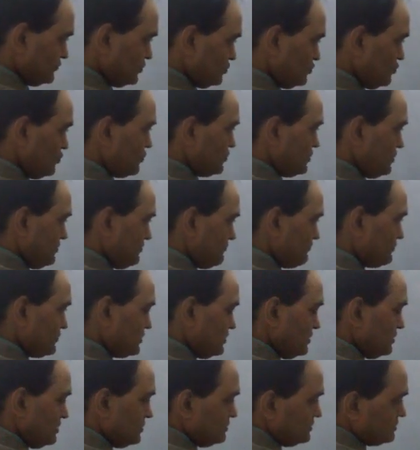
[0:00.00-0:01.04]
Okay.
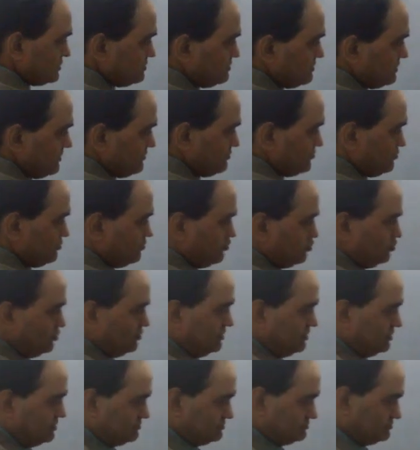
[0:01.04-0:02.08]
This we have to prove
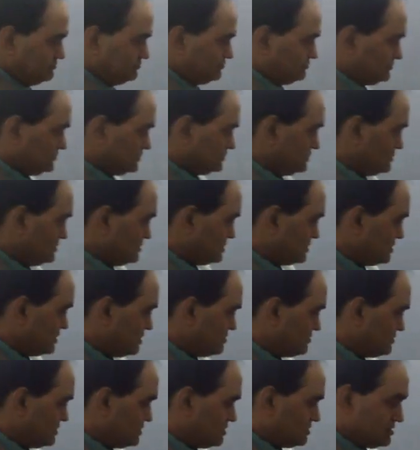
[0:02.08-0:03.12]
here.
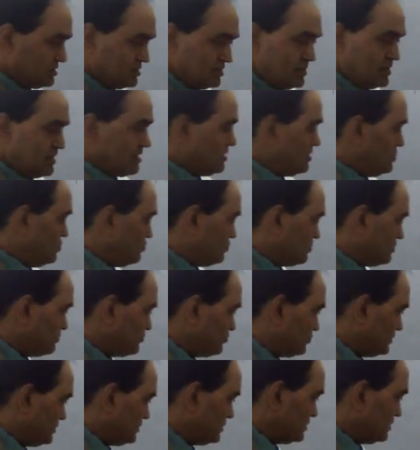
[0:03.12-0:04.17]
Gamma 1
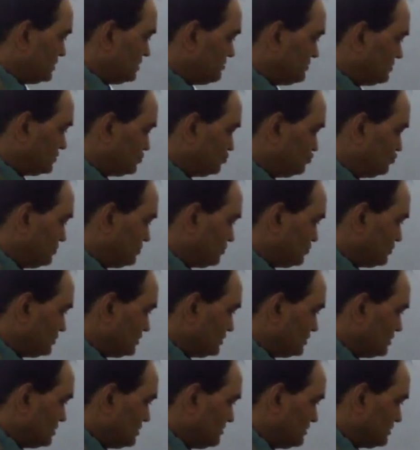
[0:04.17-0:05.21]
upon n, gamma 2 upon n,
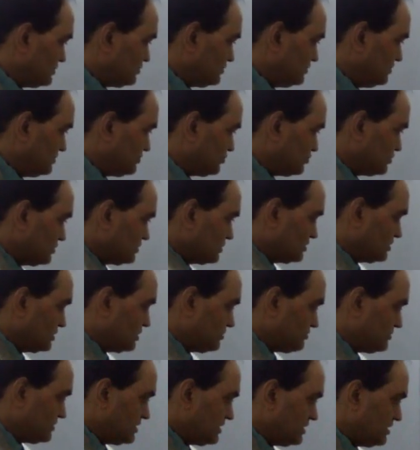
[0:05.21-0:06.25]
gamma 3 upon n, gamma
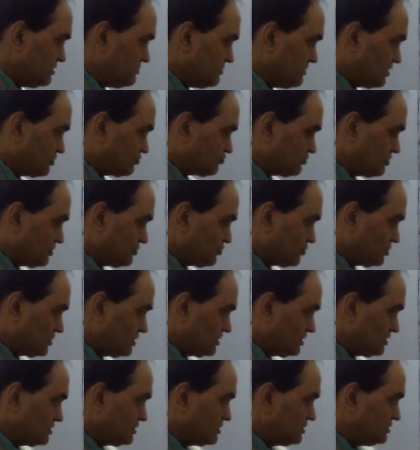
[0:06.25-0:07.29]
n minus 1 upon
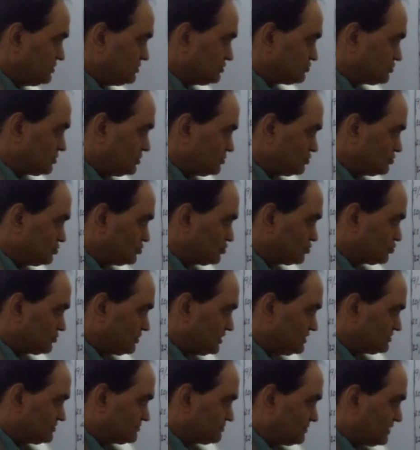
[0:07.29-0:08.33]
n is equal to
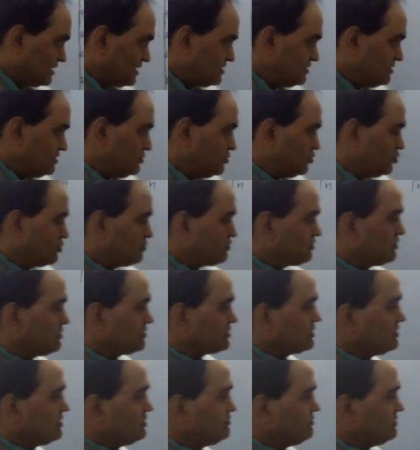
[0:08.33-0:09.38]
twice pi whole power n
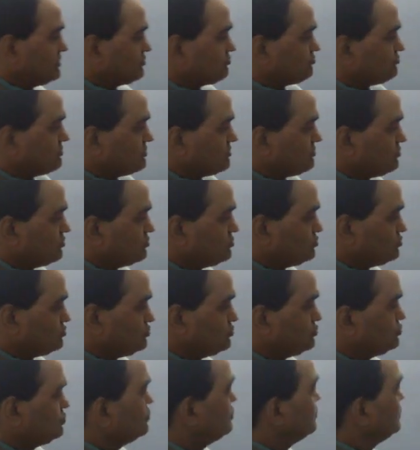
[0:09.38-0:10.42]
minus 1 upon 2
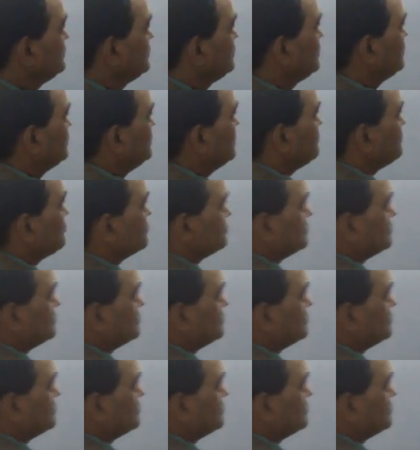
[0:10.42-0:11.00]
upon